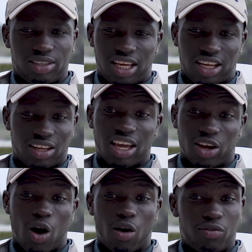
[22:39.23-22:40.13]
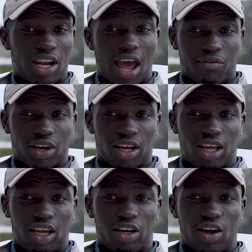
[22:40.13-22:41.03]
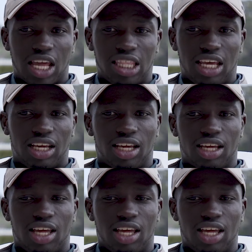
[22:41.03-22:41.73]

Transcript: in golf in Africa. I think